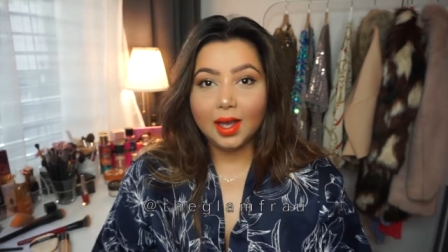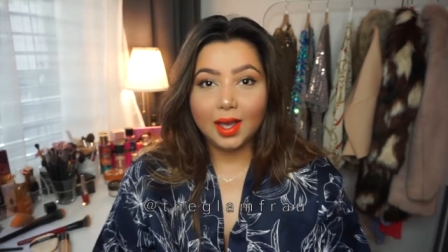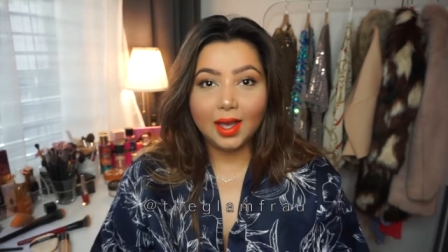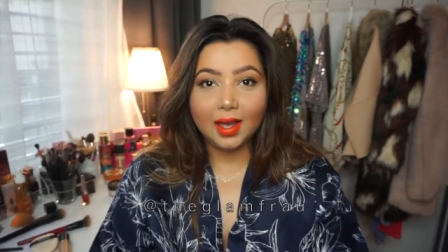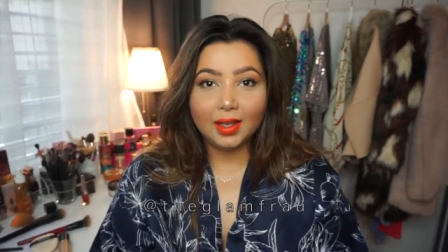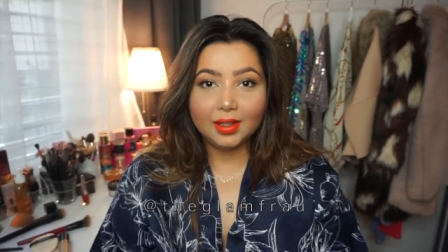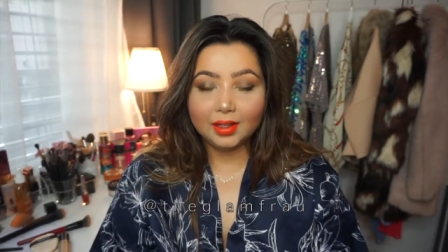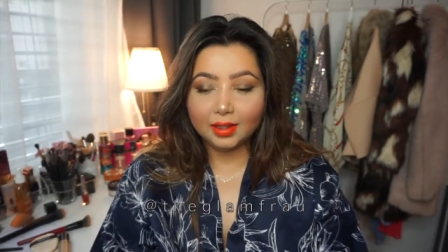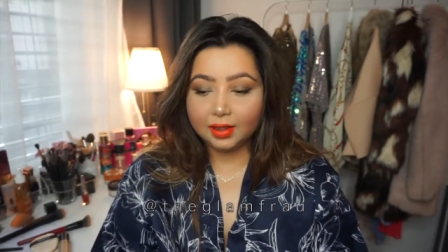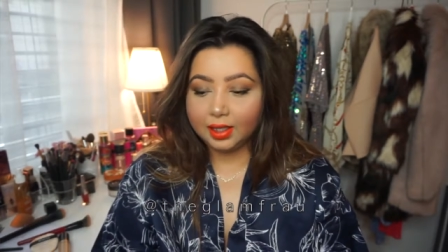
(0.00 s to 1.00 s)
and
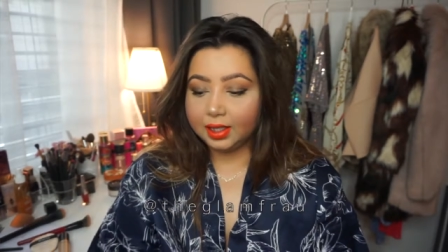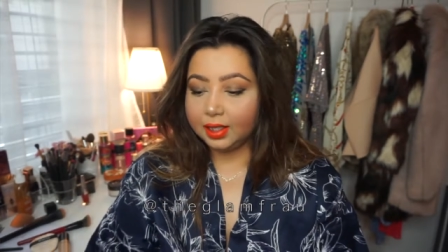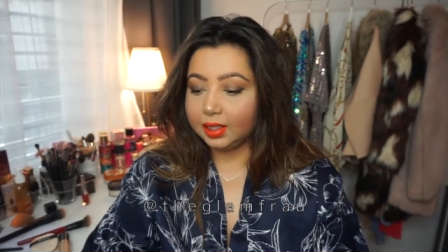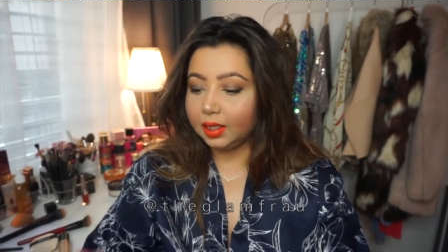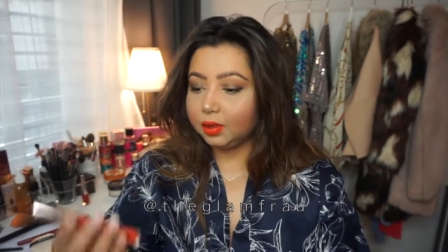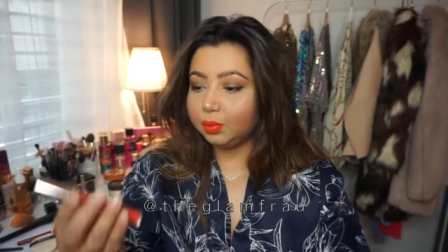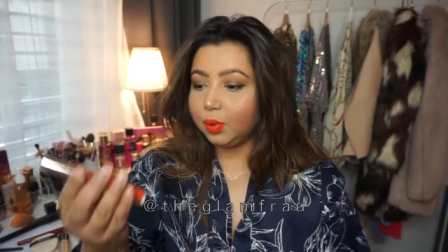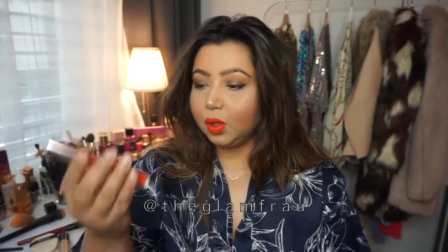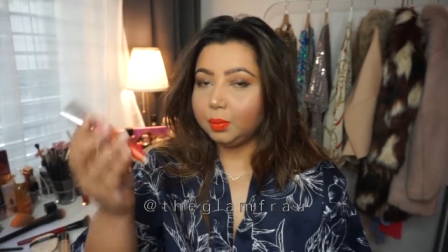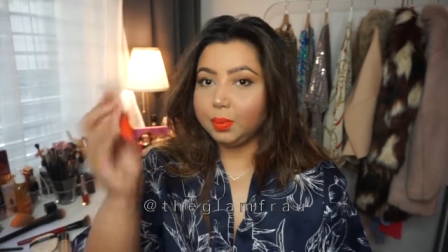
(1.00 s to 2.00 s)
the
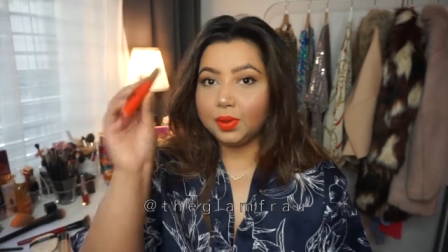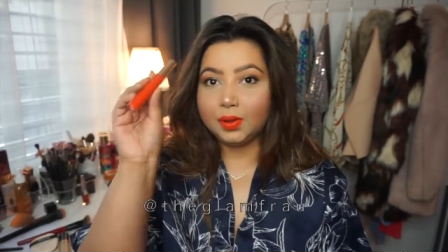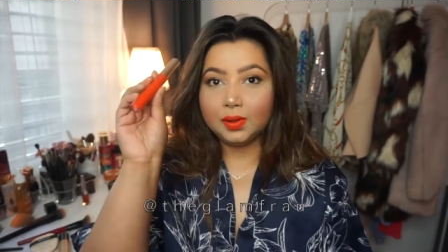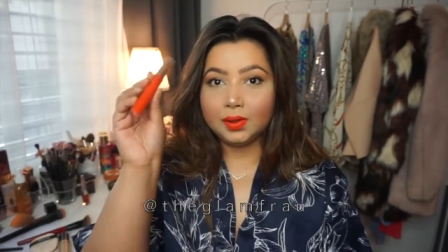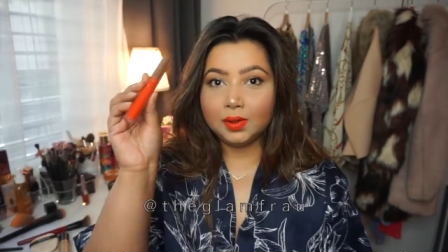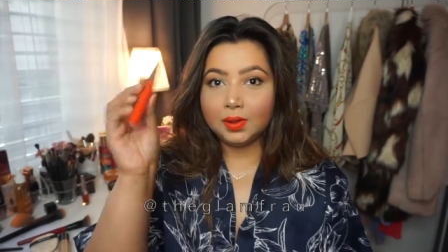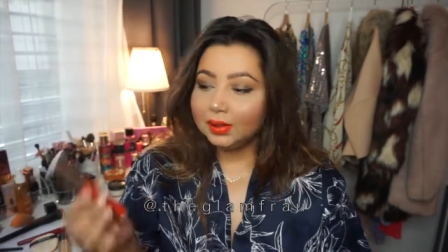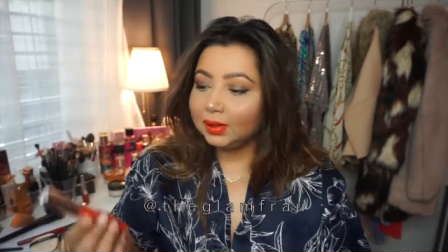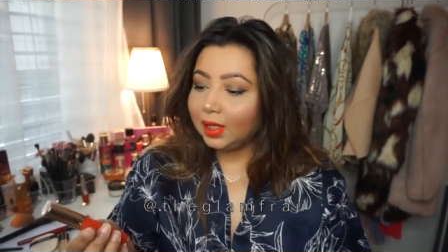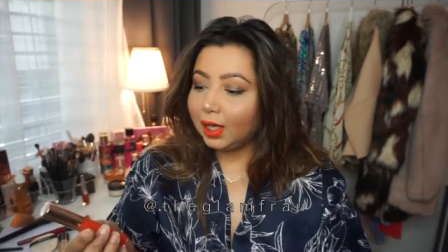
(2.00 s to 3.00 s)
Colourpop.
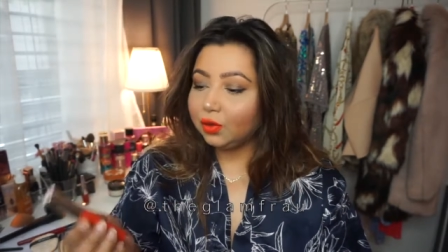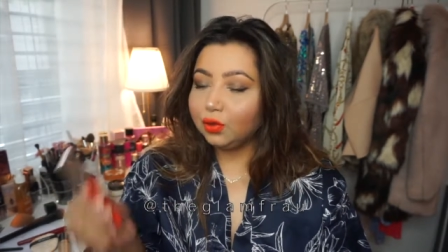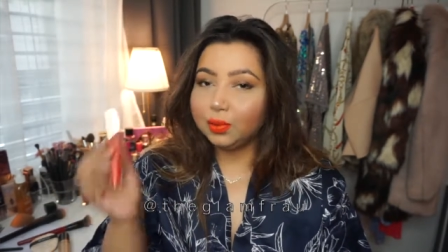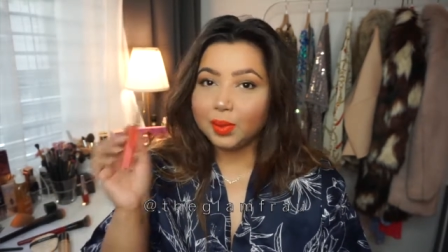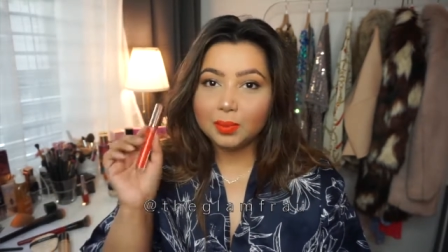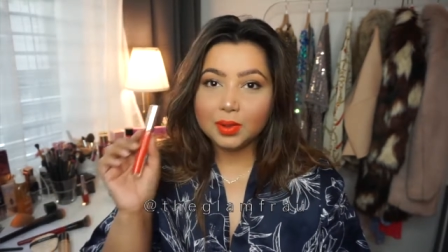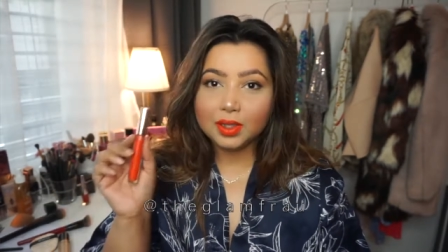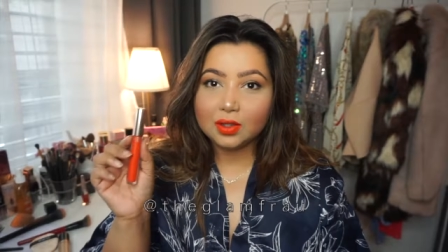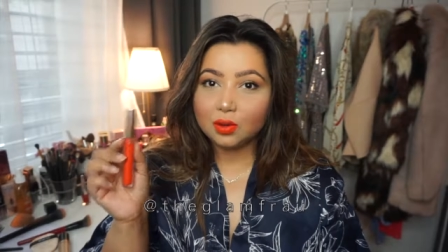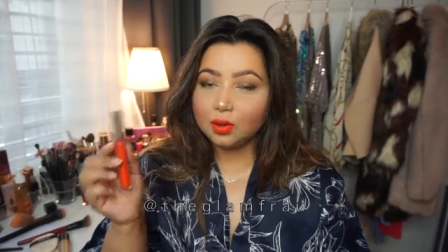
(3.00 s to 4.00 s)
I don't remember
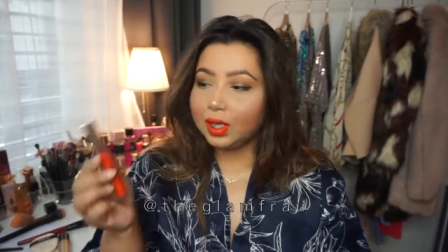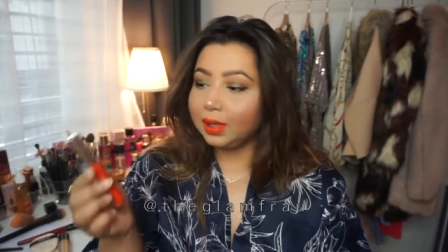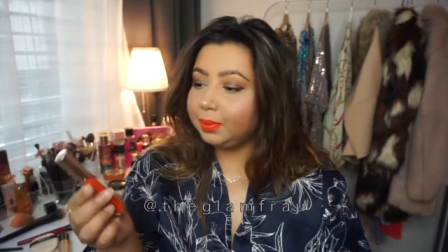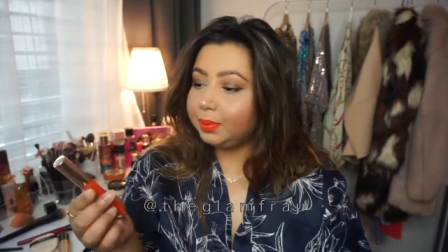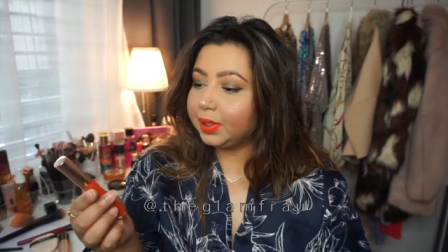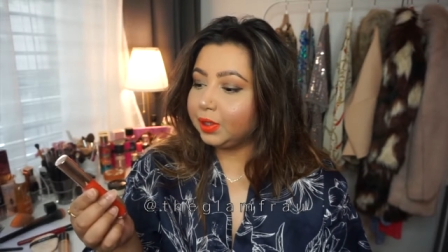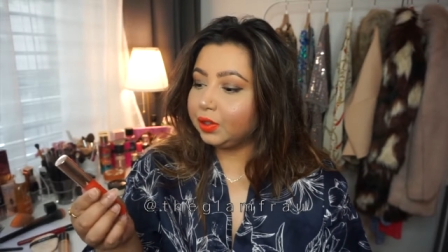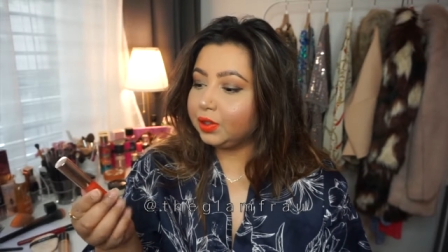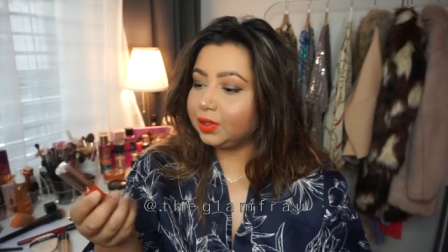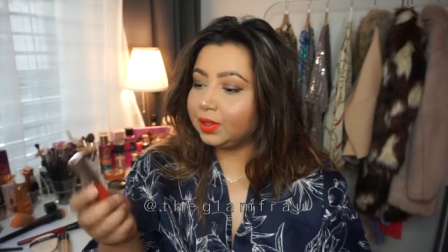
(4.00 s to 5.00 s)
this collab
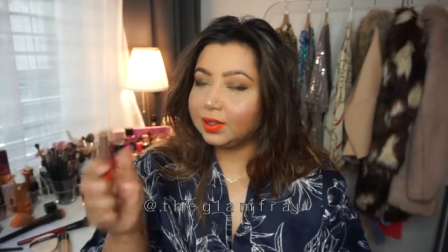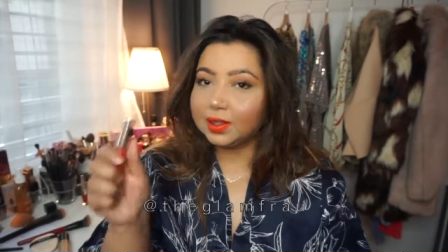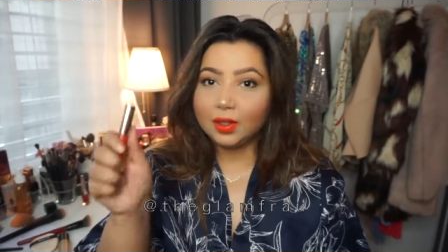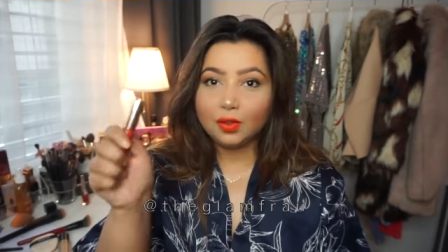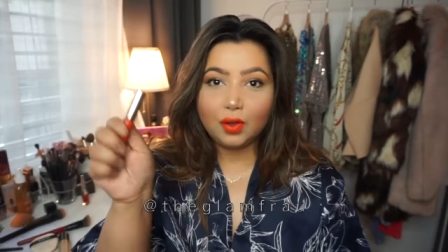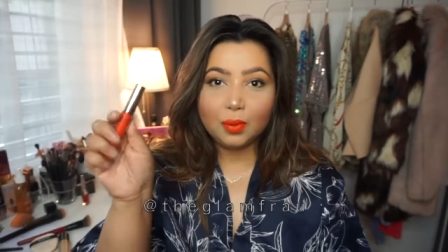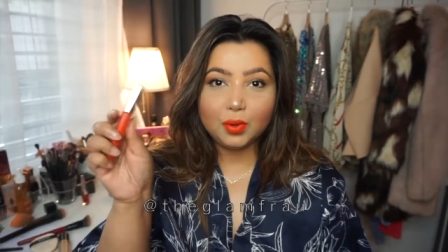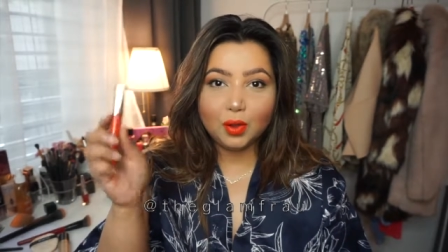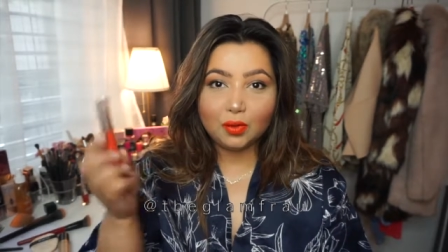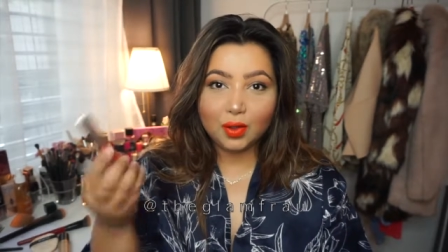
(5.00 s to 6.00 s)
because it's kind of rubbed
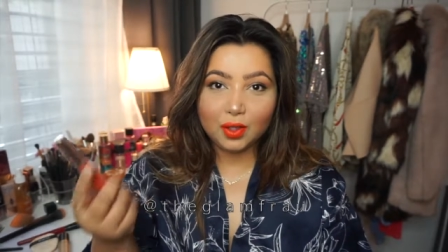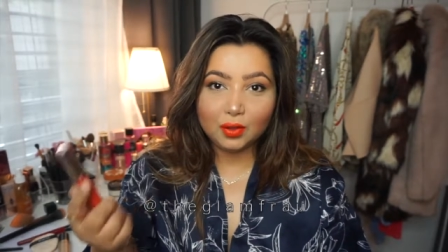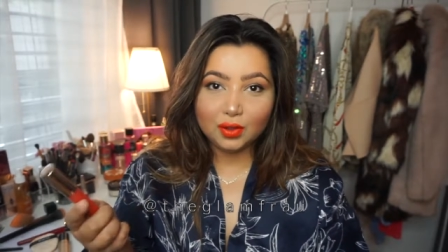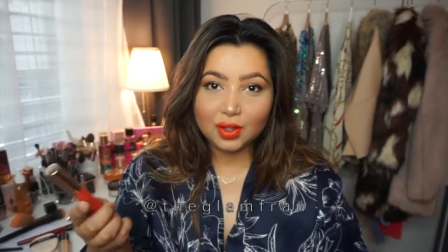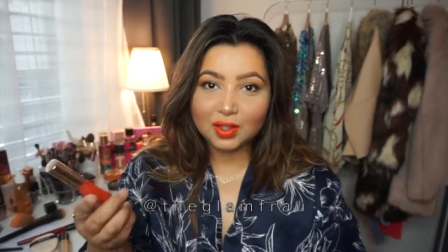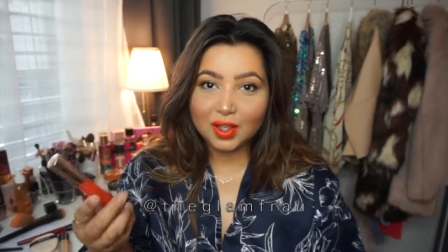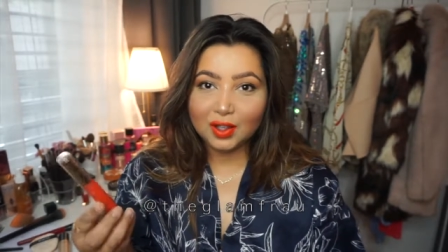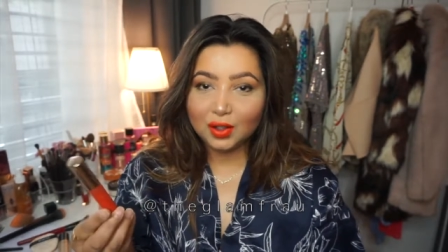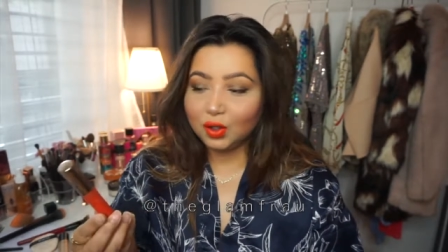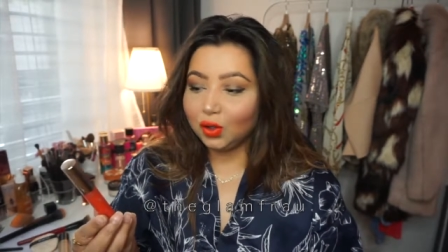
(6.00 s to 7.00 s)
off. I use this
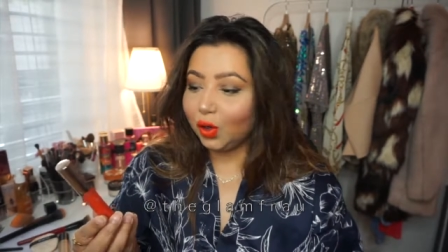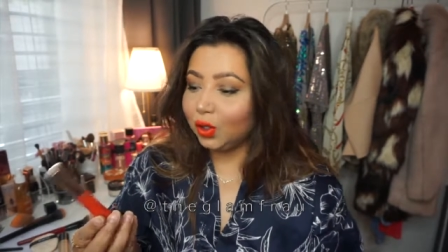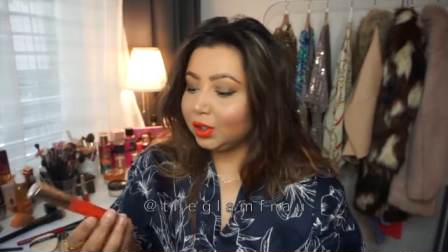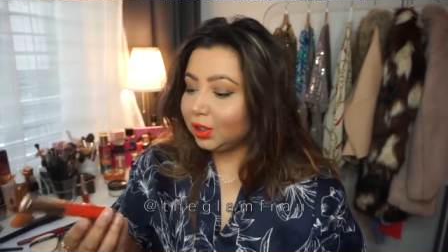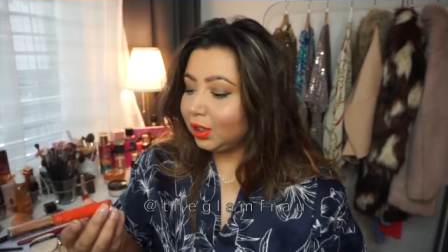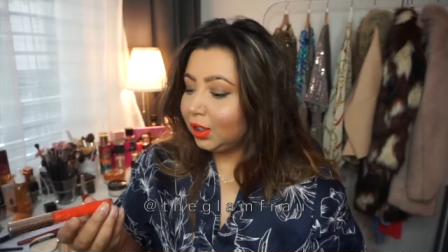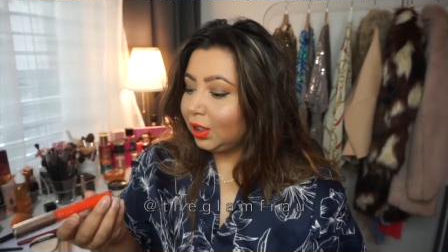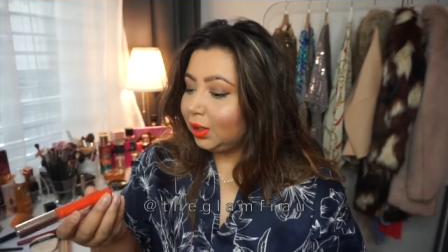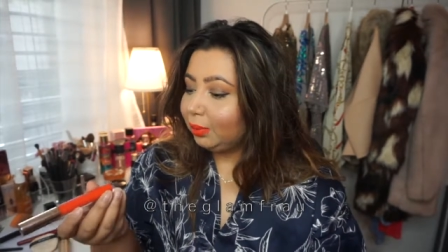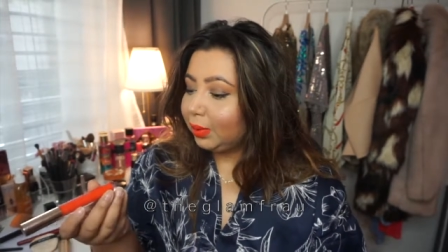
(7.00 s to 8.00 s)
color a lot,
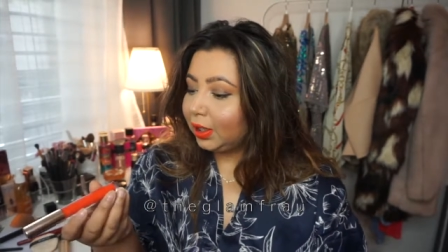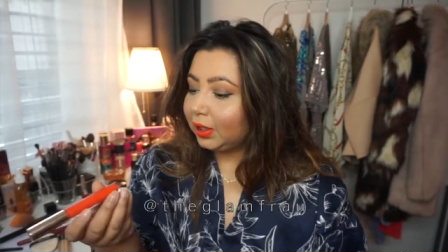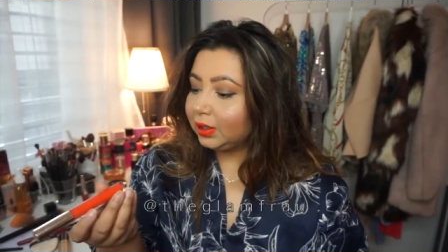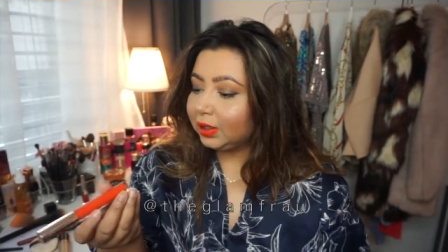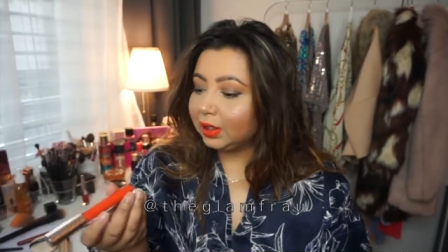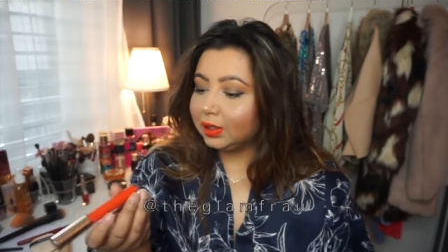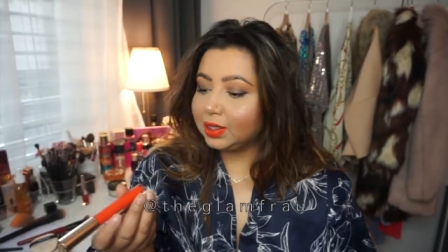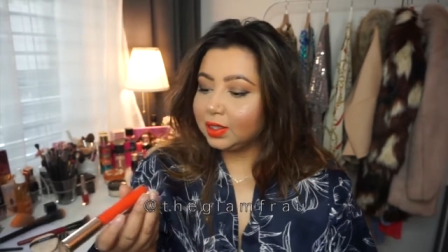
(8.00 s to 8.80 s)
but this